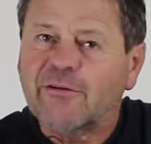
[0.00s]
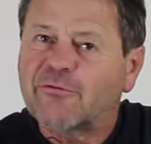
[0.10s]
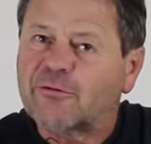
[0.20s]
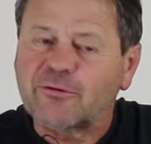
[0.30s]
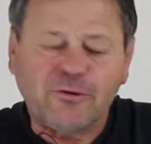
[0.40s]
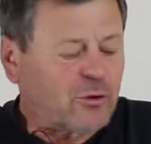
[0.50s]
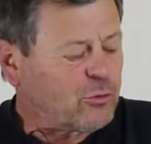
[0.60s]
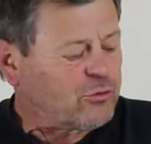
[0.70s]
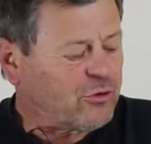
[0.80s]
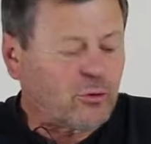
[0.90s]
for
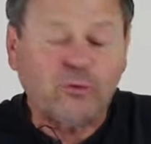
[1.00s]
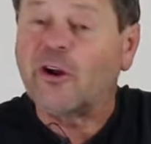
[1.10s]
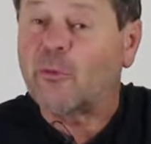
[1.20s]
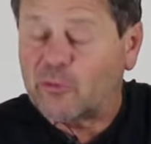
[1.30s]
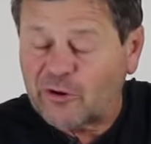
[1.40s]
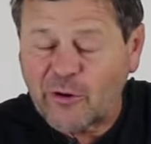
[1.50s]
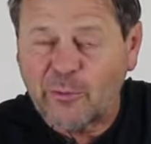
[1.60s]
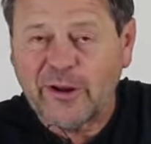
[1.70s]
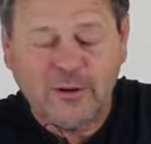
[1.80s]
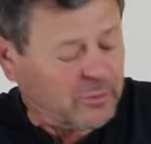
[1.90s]
those who don't know
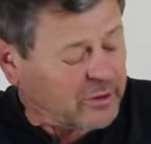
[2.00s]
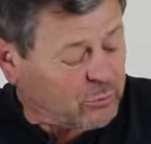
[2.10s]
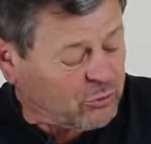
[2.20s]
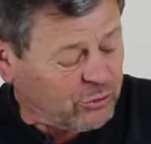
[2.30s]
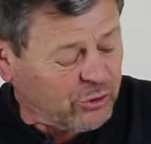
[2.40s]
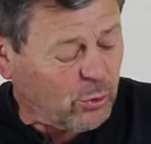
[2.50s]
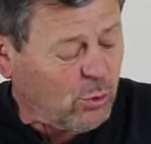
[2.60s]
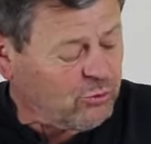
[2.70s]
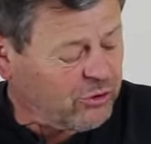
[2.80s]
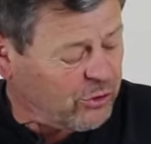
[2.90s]
me, but I'm sure you all
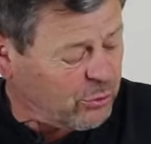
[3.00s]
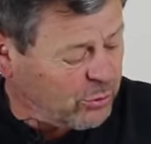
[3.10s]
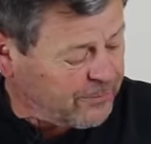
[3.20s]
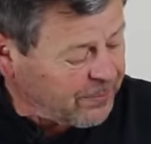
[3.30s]
do.